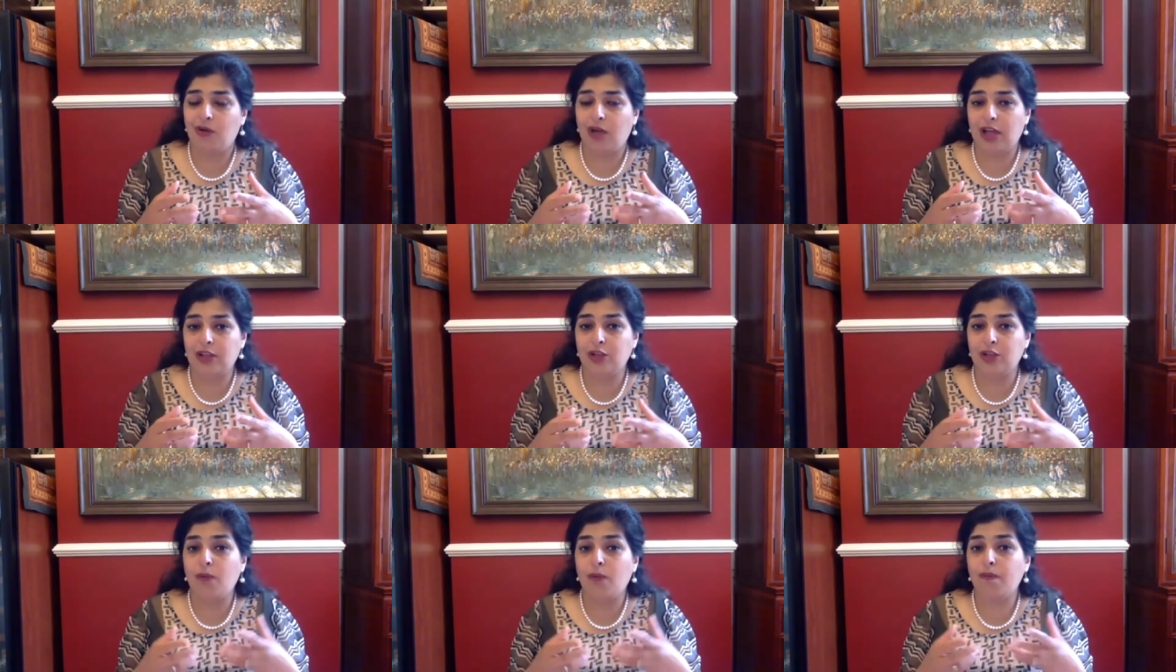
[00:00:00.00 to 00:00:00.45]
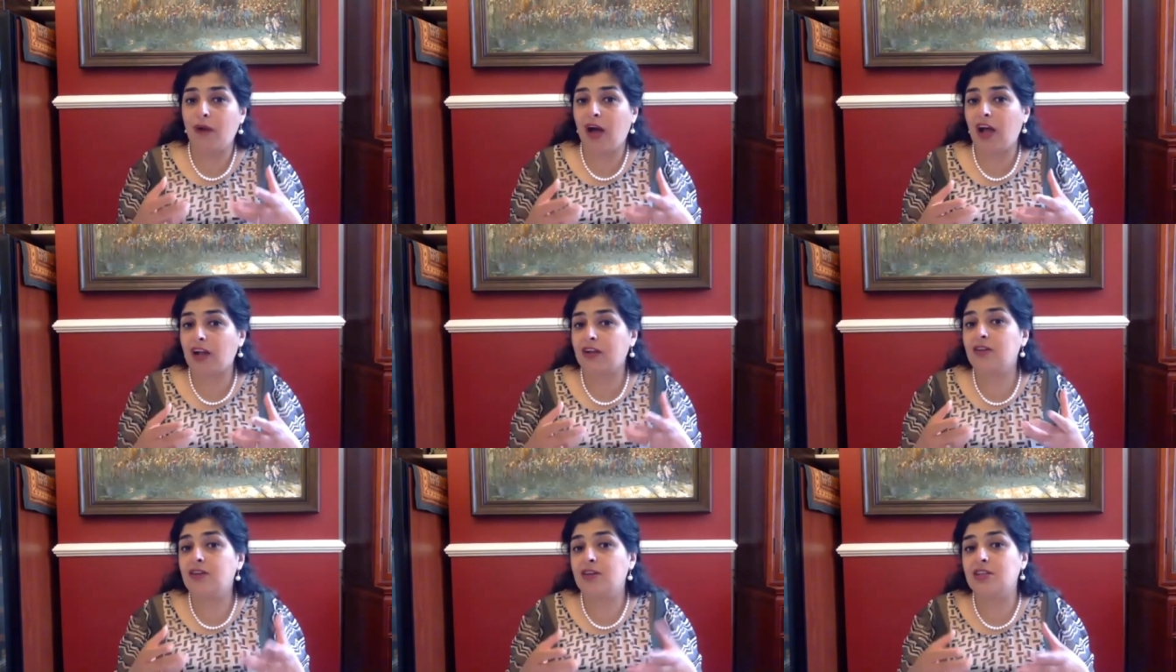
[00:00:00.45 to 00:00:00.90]
your
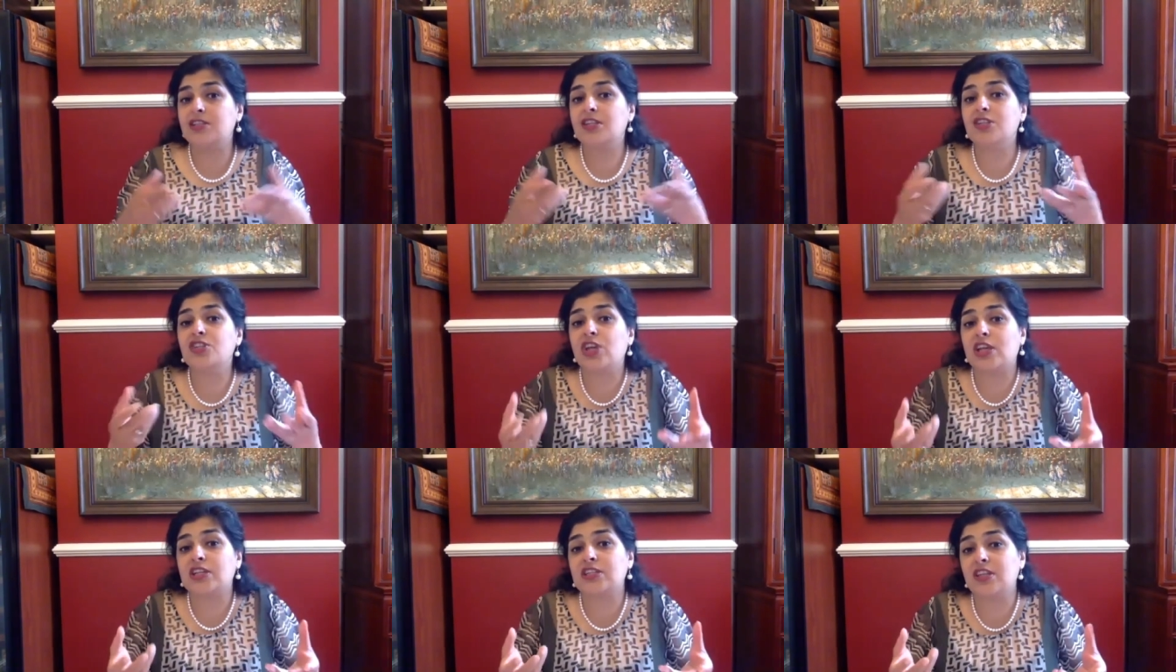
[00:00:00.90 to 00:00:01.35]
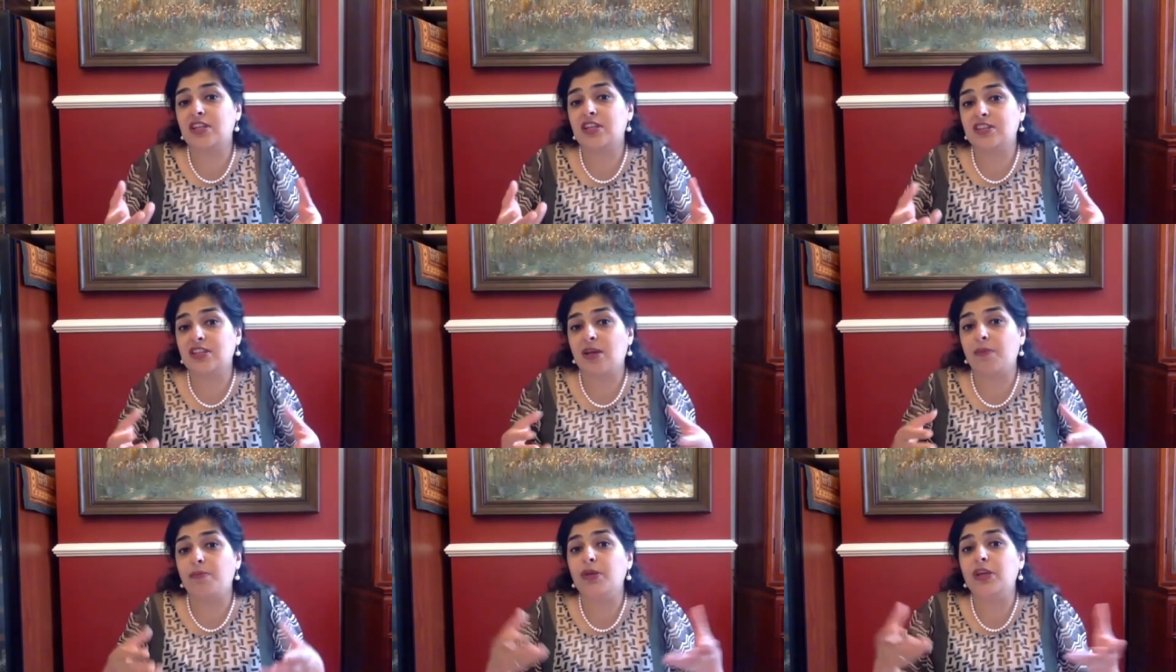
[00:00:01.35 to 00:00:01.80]
partner is suggesting
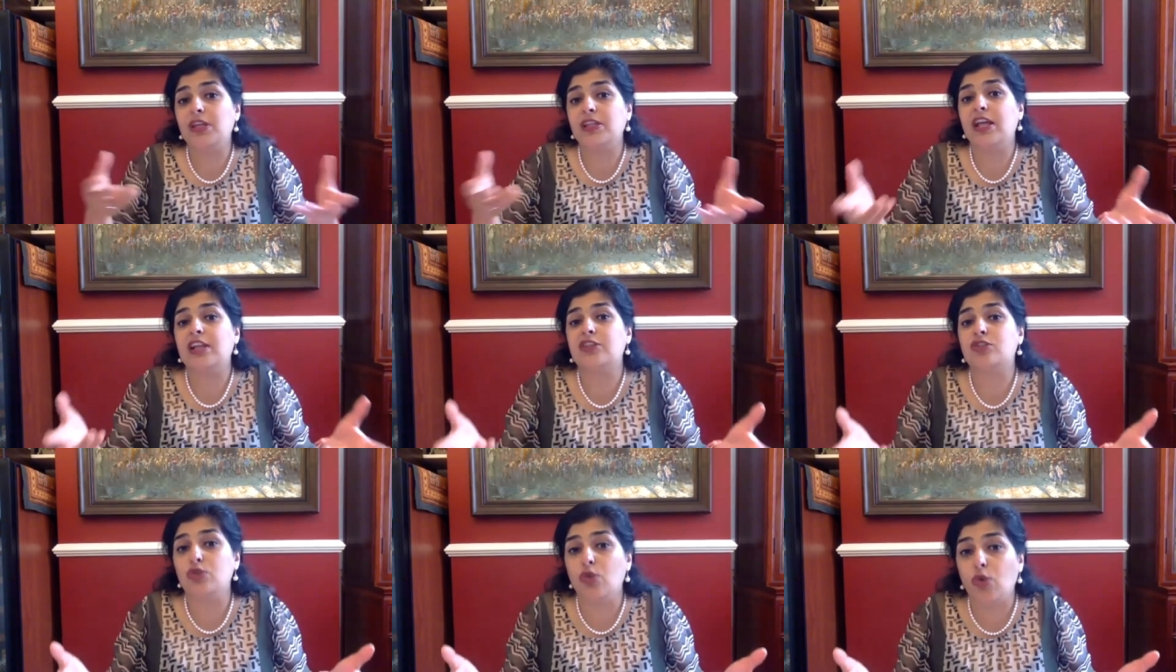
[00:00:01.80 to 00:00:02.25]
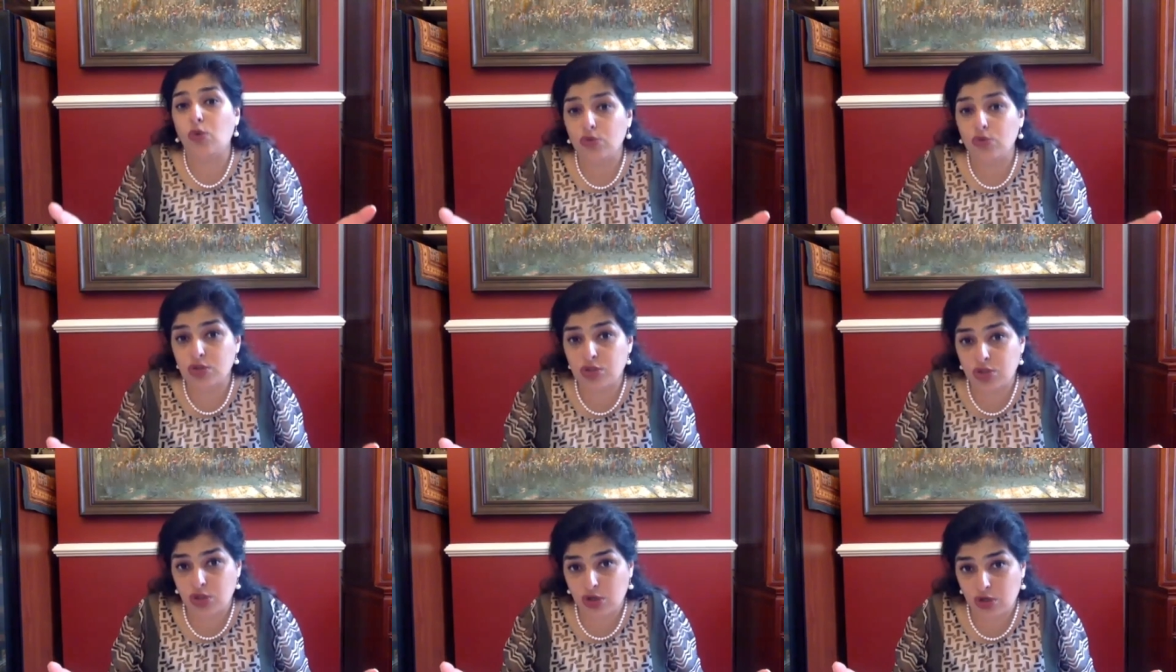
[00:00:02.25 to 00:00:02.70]
somebody that's known
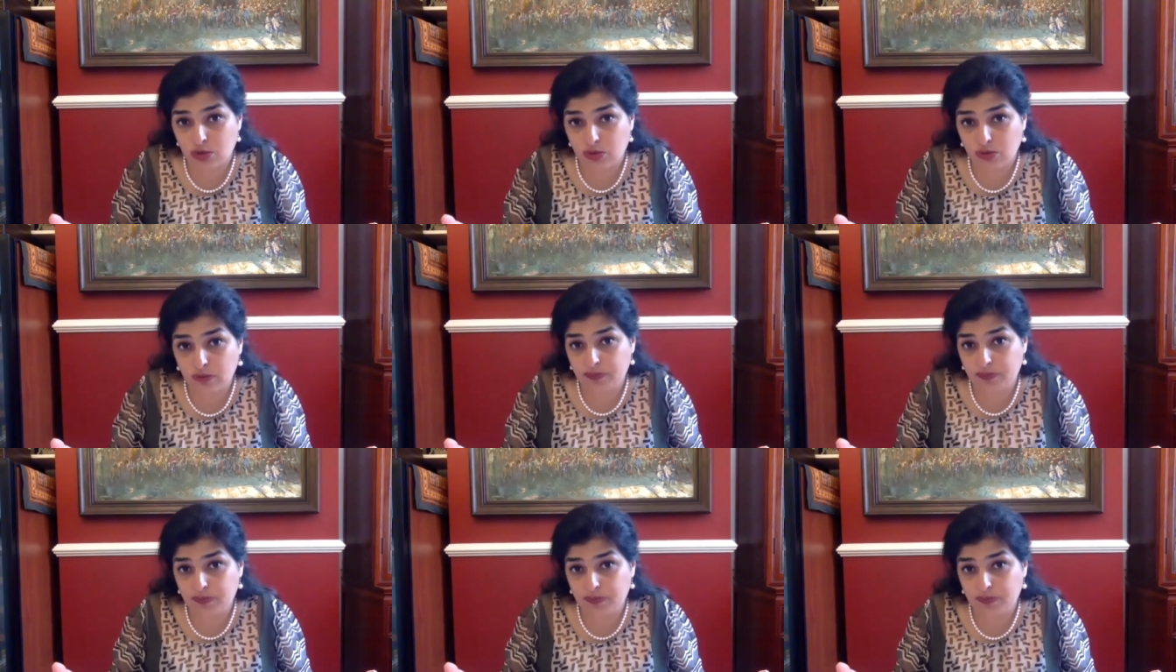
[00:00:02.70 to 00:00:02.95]
to you?